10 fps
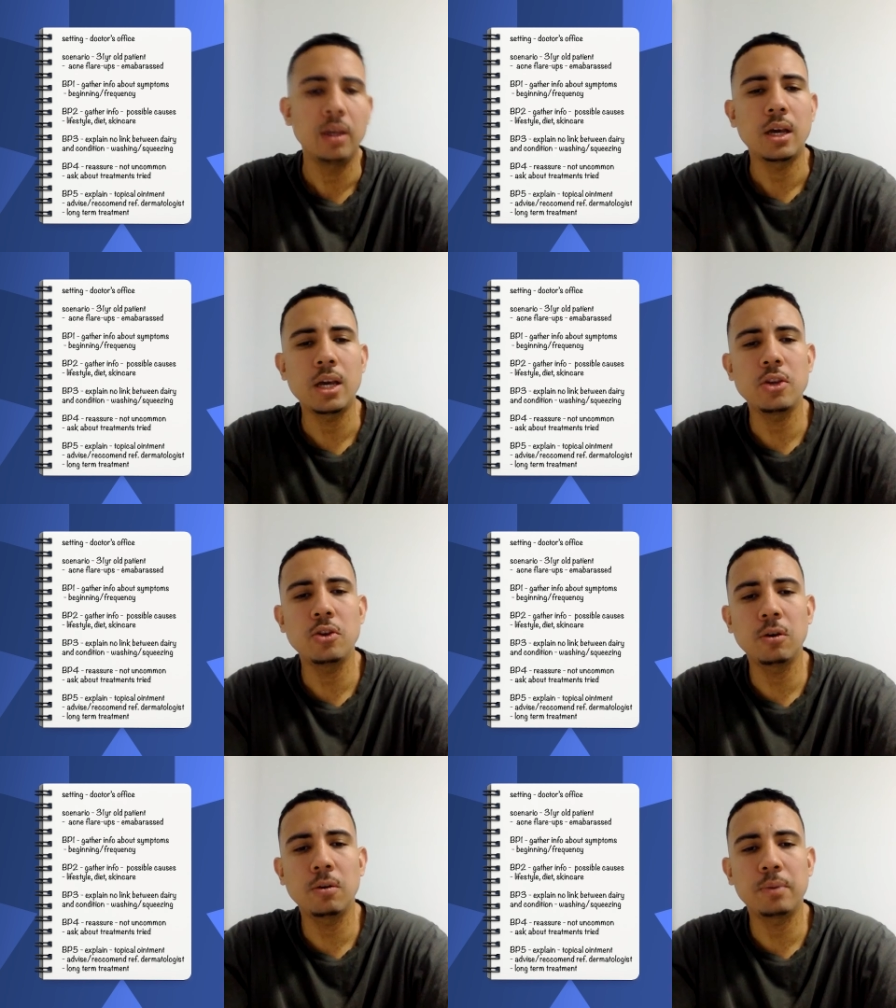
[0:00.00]
In
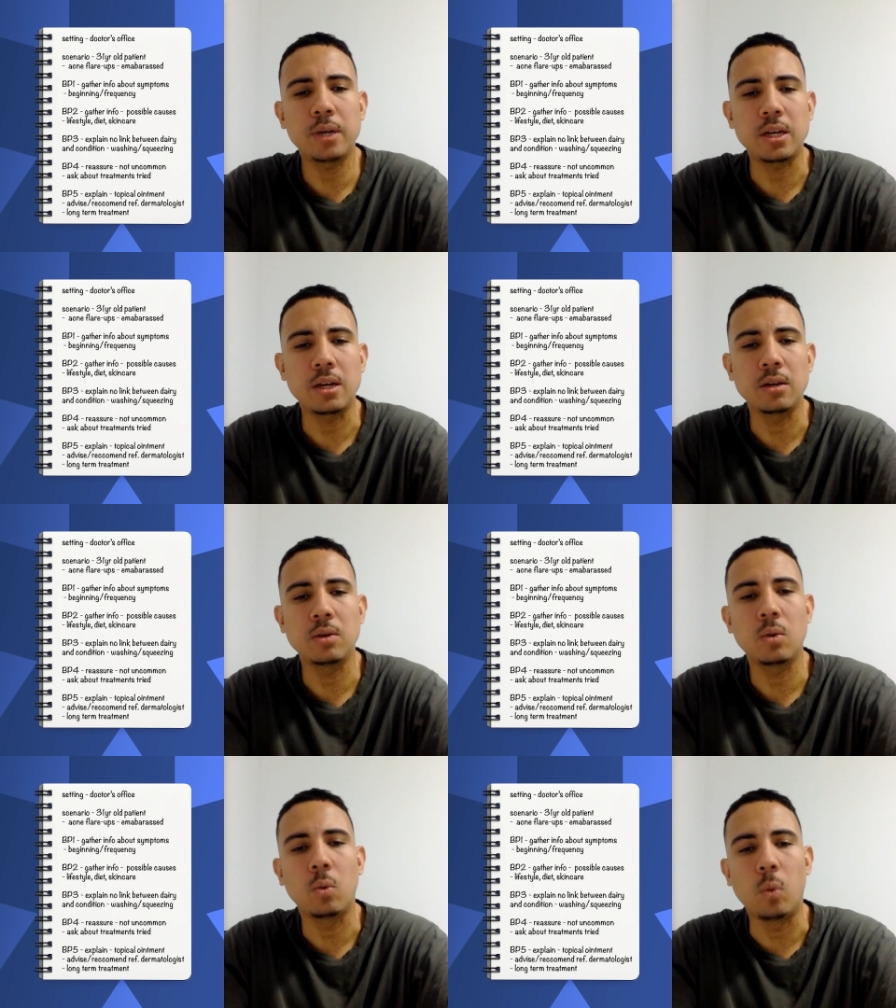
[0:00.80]
your
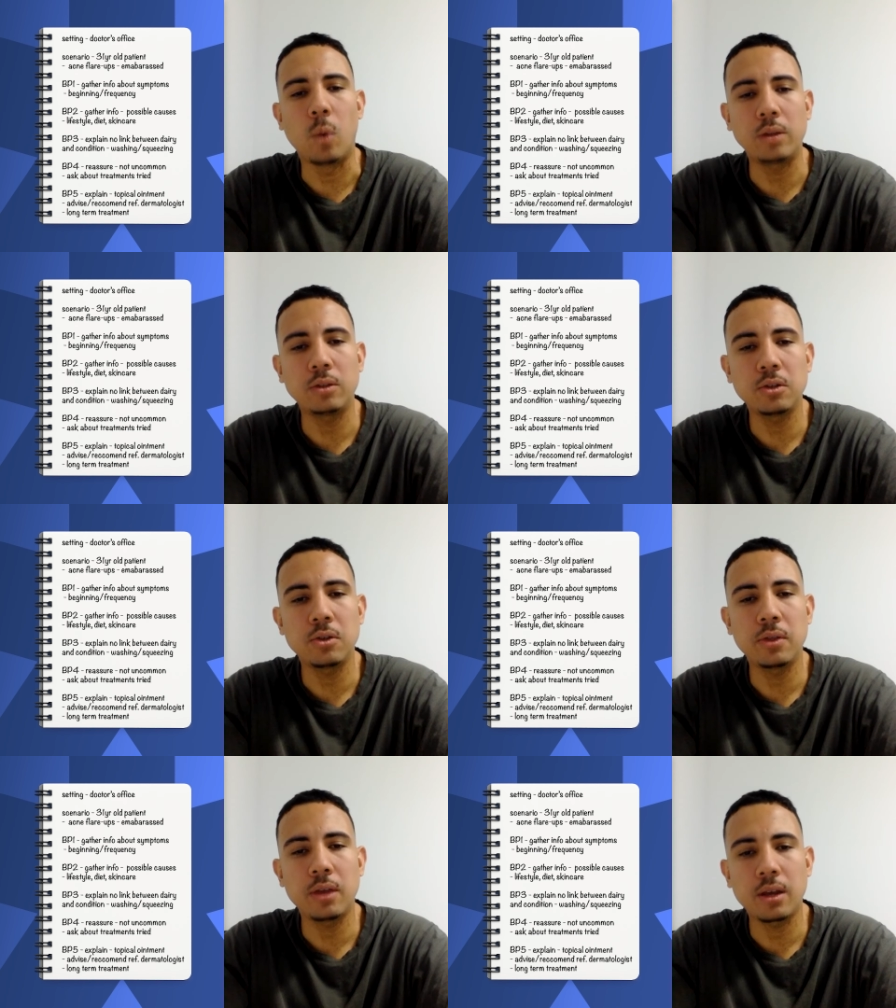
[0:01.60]
opinion, what do you
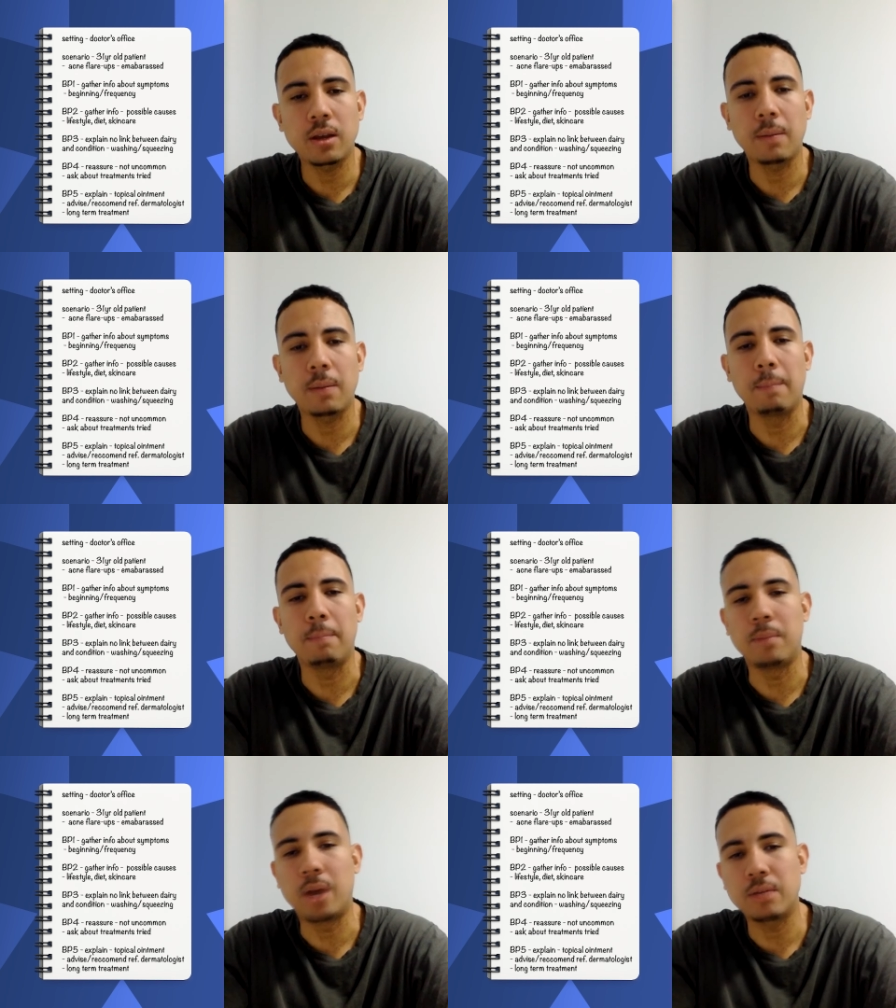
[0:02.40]
think
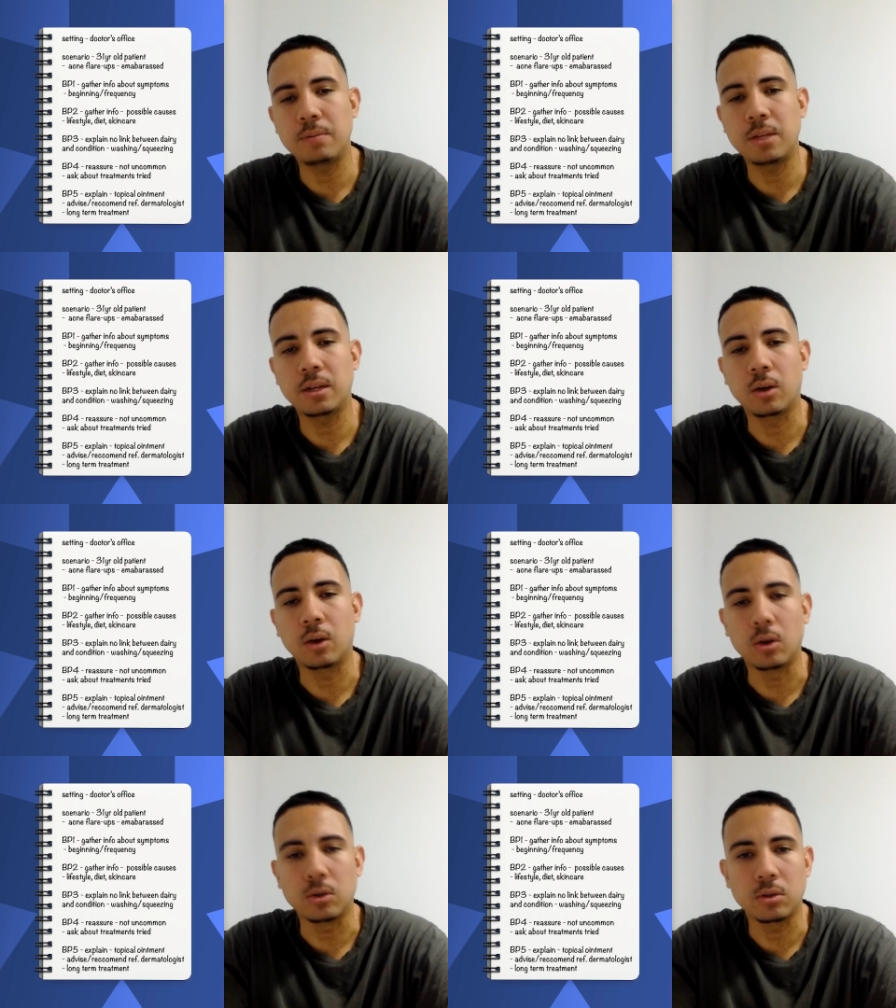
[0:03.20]
might be the
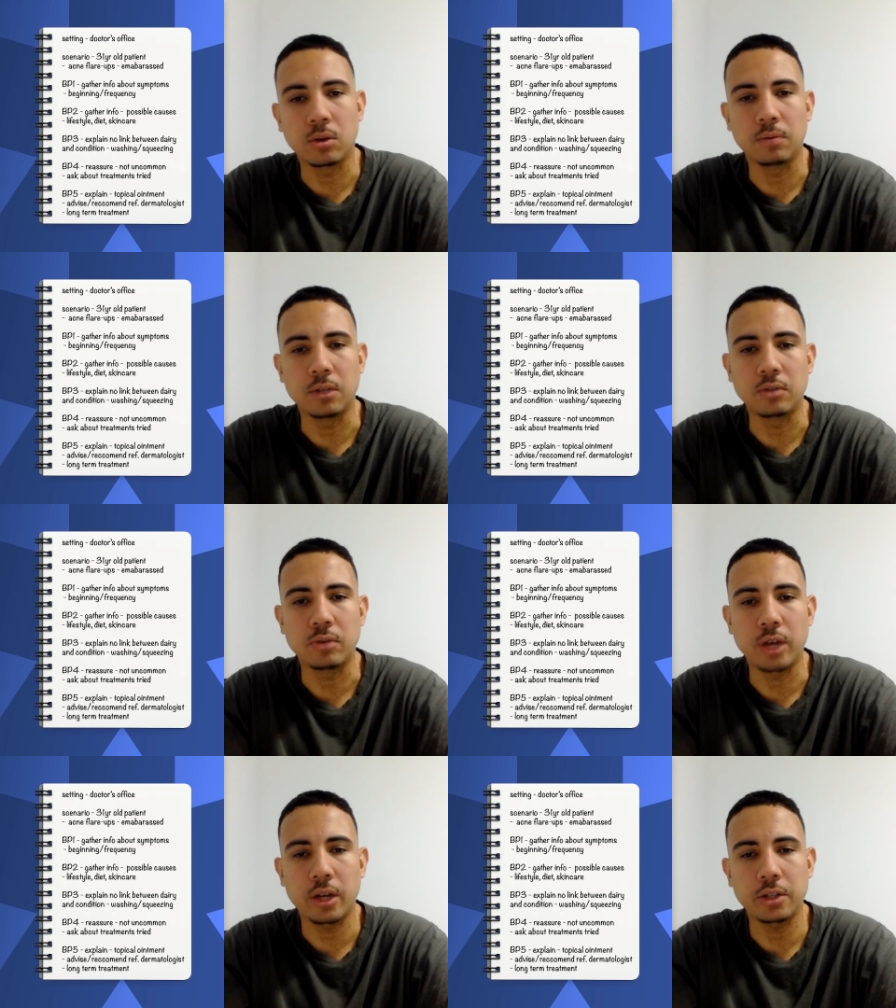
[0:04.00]
cause of this
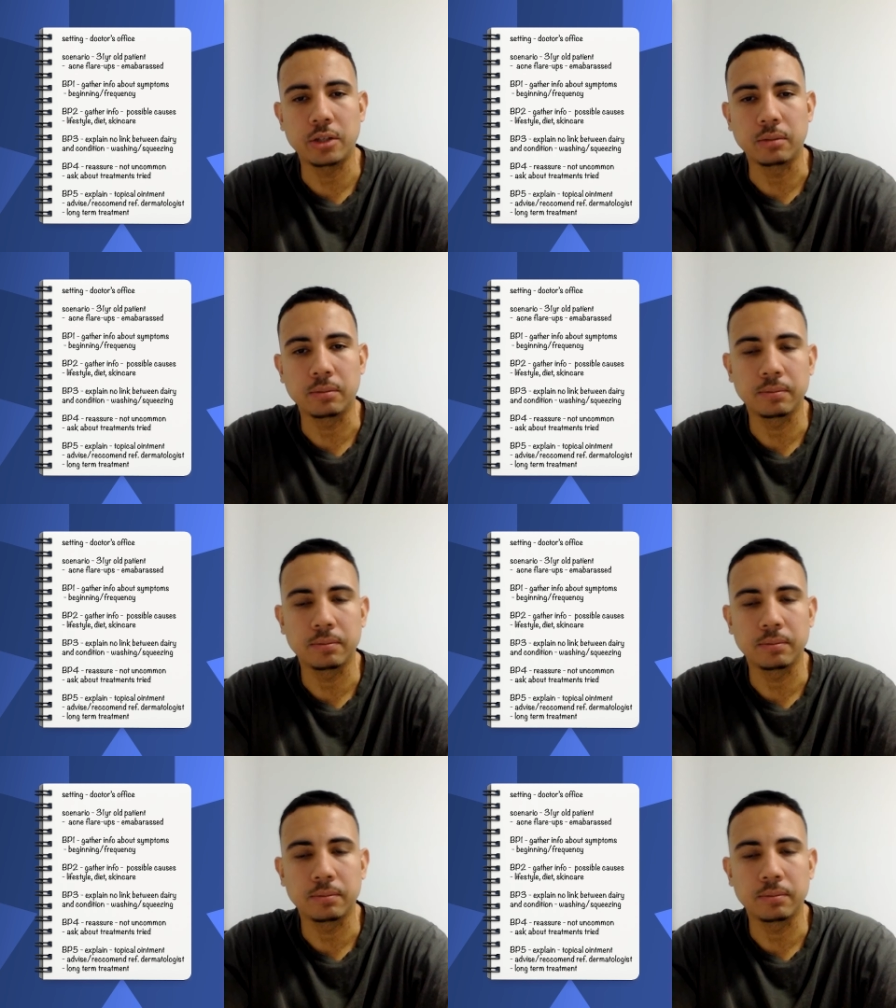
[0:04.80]
reaction?